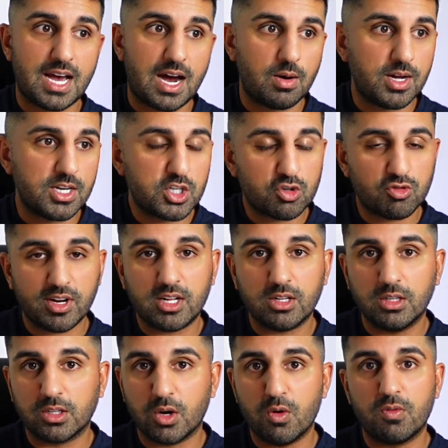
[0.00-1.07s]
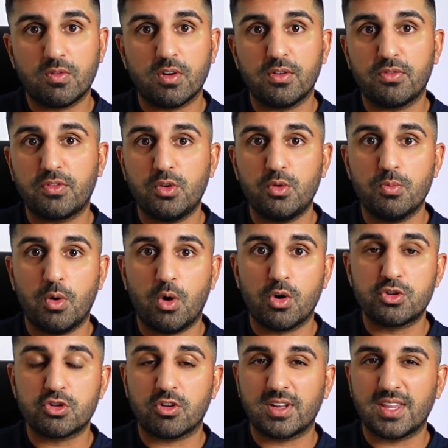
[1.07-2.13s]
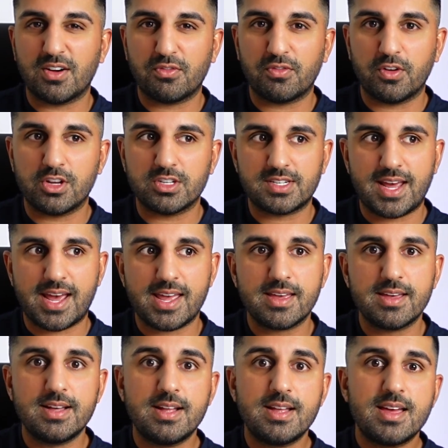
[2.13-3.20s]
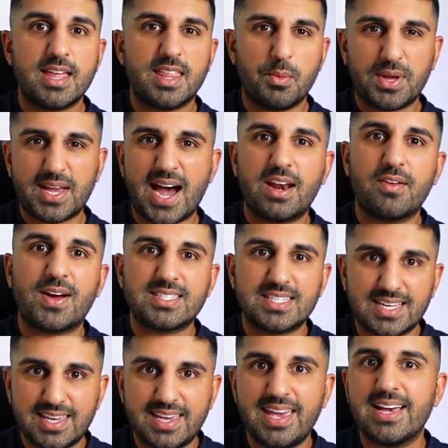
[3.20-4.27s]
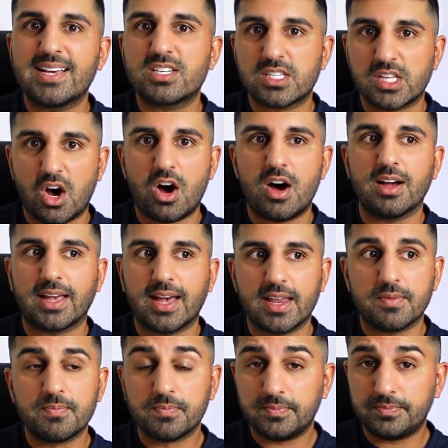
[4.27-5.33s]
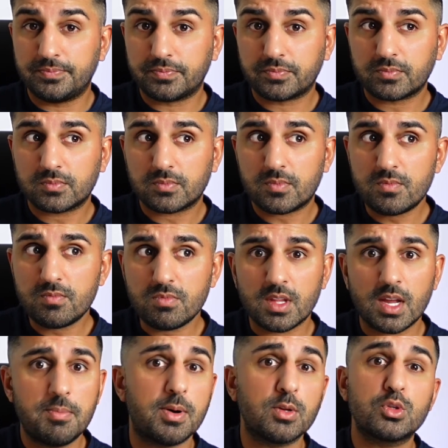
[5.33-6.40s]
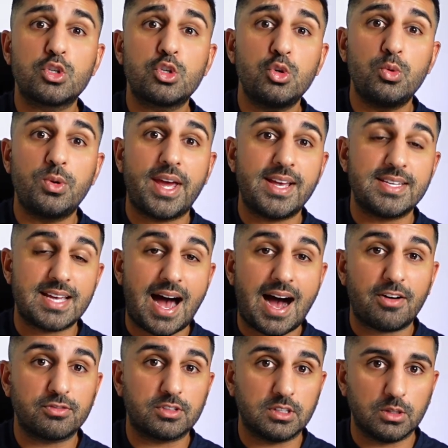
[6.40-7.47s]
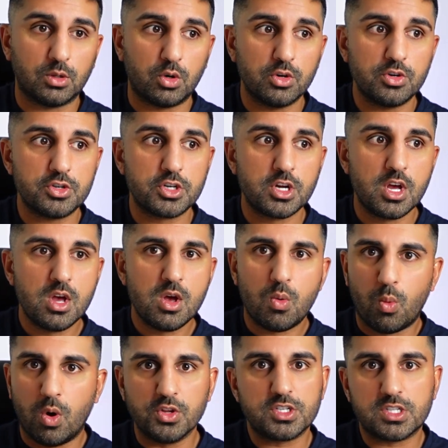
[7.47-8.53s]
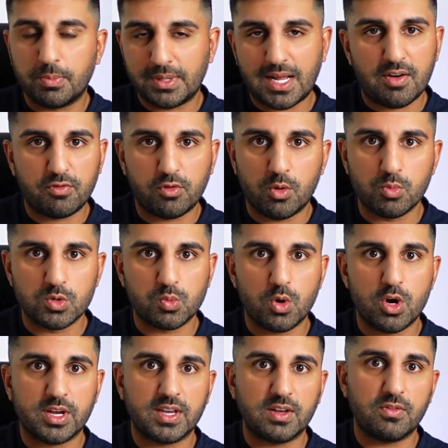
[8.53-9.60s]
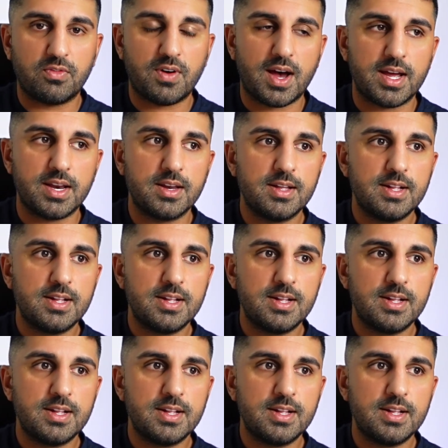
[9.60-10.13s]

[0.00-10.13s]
hour, trickled over a few more during that first day. And then we kind of had to kickstart again about two days after launch once the platform was working fine.